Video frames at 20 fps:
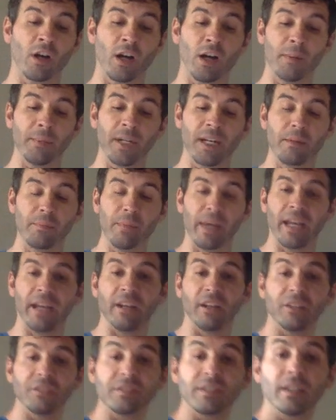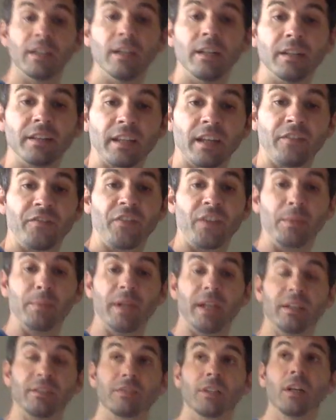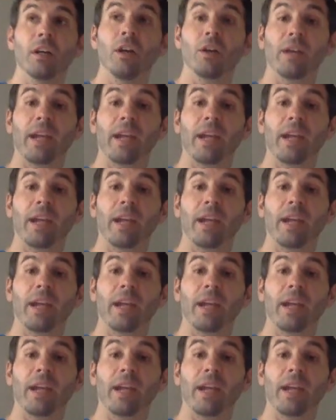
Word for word: common in males than in females?